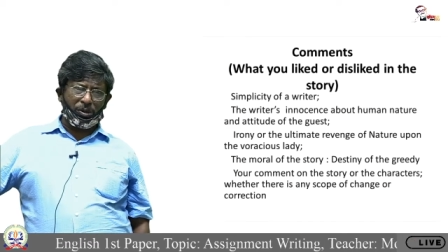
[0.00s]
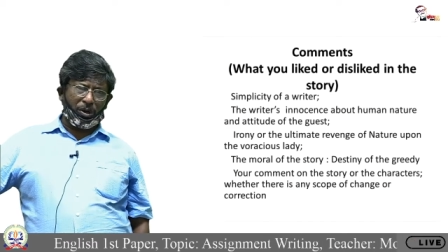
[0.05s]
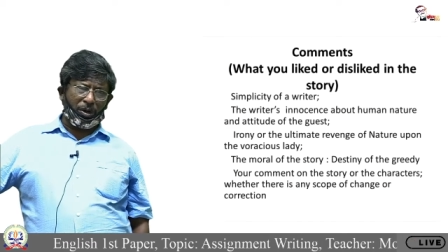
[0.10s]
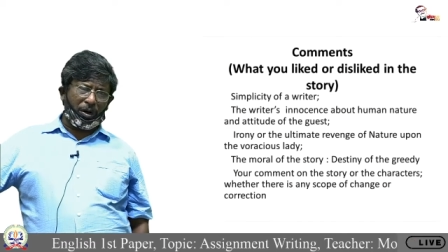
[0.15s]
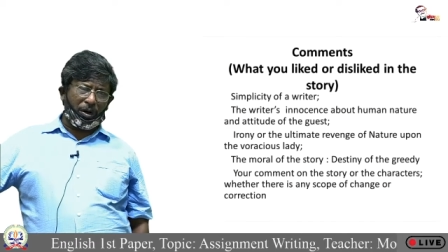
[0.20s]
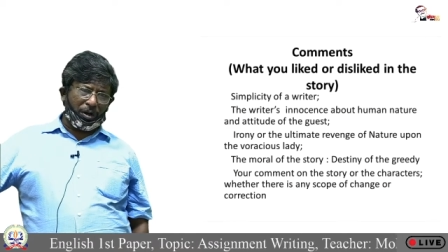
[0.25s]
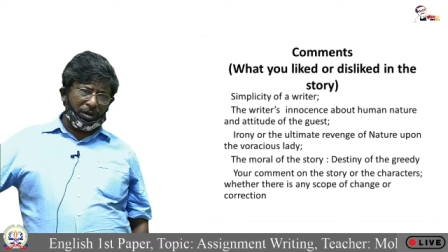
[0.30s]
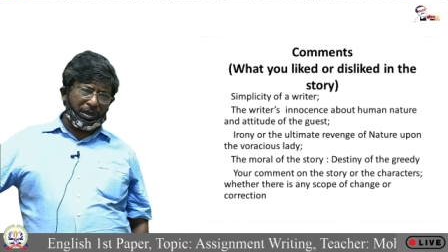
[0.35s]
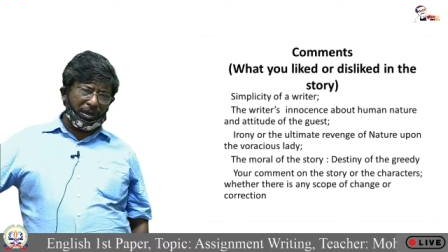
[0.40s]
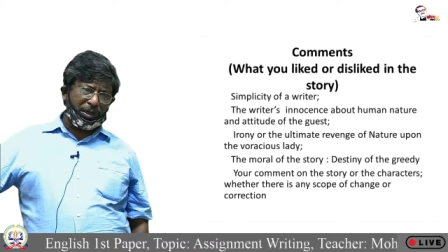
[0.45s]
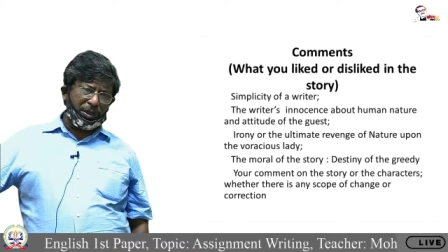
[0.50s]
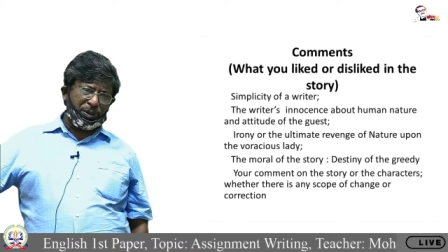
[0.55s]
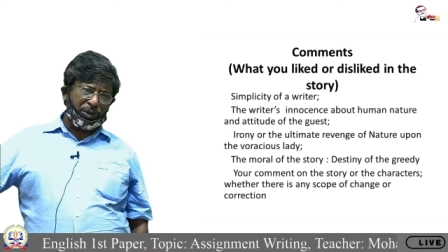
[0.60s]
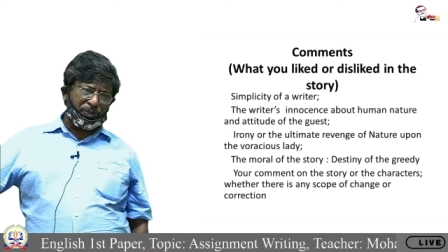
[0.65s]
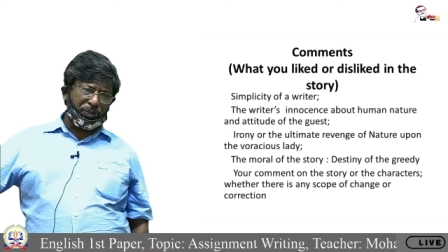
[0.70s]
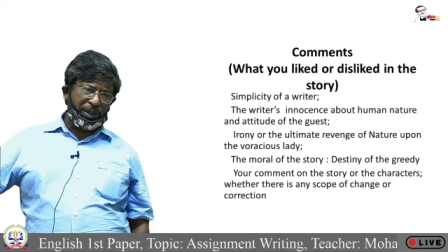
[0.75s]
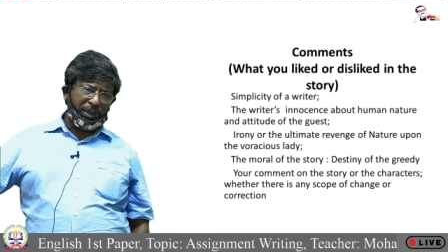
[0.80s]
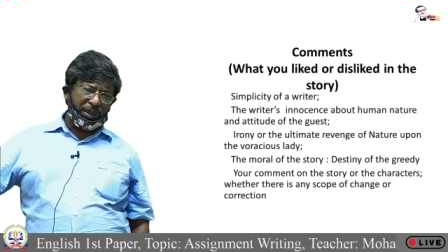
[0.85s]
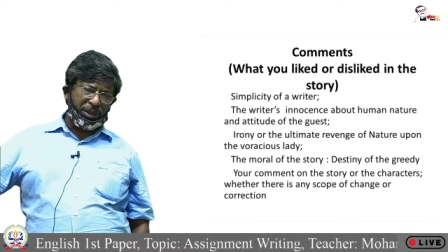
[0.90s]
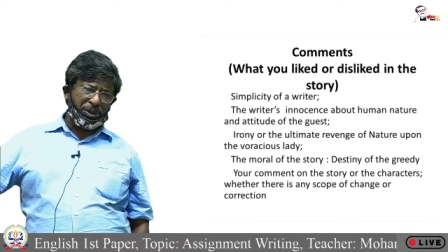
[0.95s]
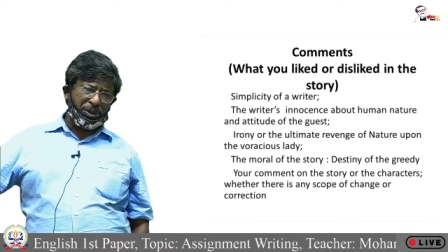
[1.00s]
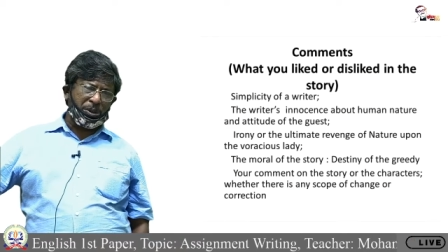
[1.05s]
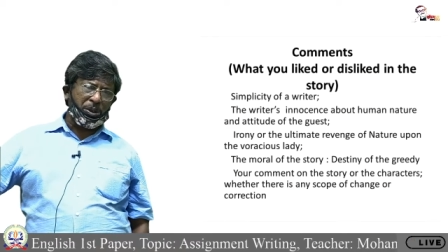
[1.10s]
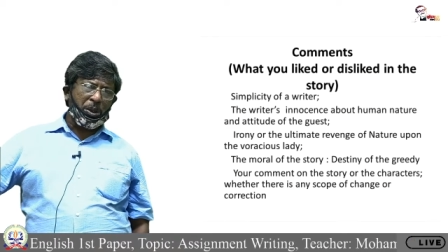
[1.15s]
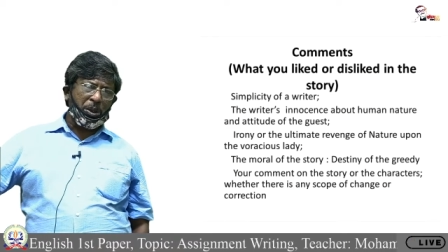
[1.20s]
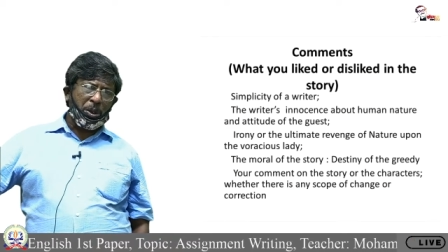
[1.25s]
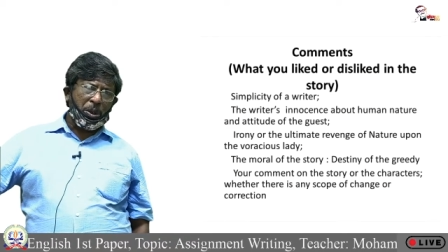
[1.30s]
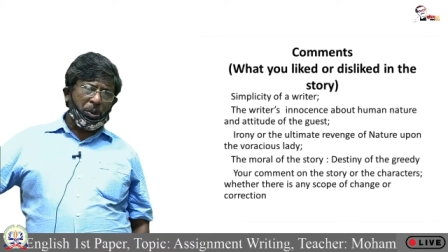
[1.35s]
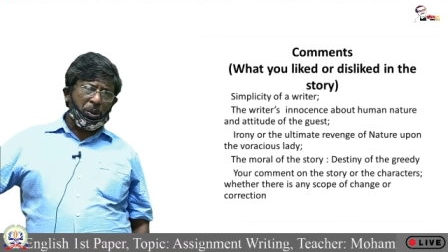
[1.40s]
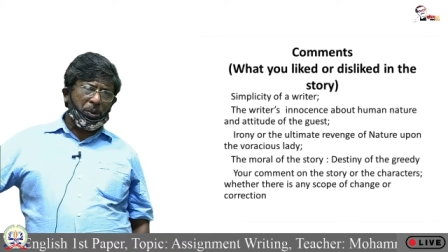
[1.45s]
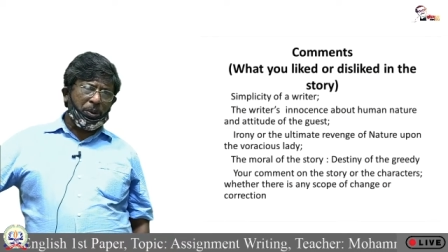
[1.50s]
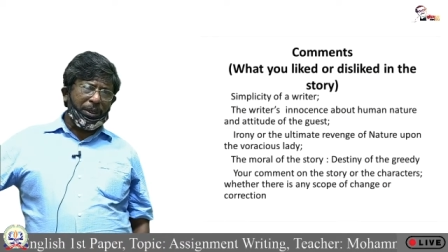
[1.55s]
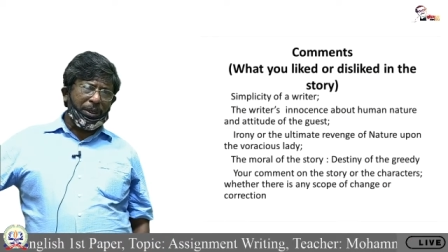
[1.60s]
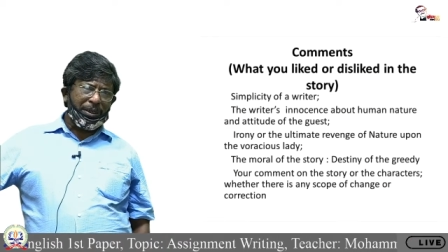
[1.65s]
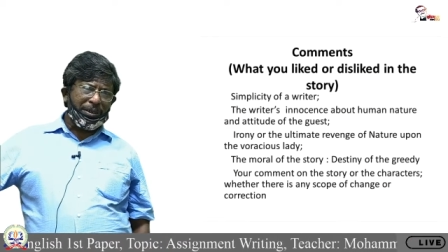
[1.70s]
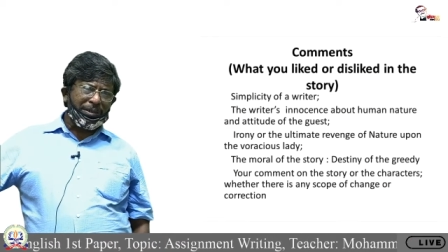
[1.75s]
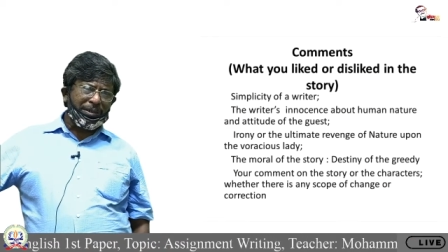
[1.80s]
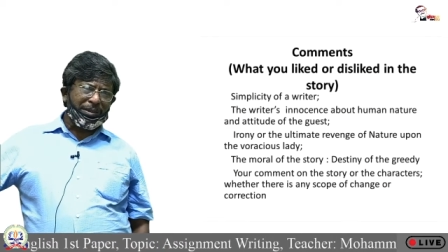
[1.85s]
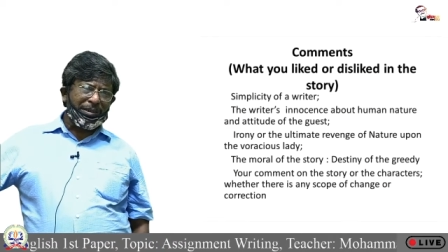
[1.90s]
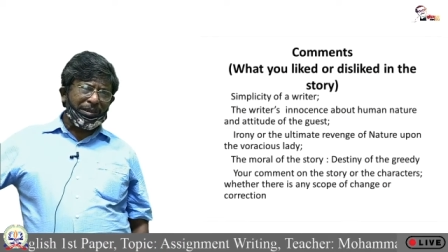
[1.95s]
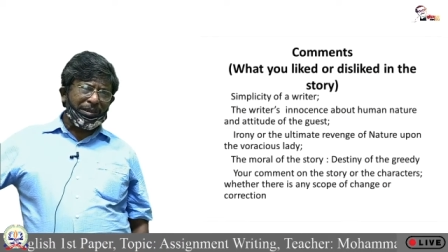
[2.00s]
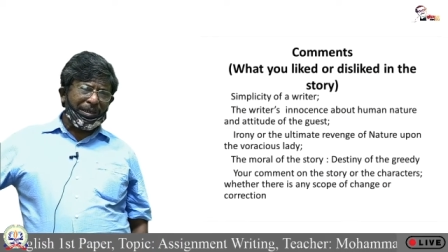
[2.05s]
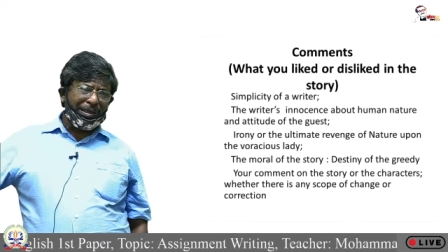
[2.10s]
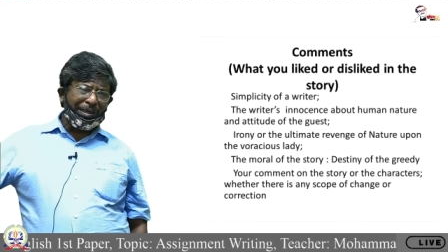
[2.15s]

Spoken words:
or a speech which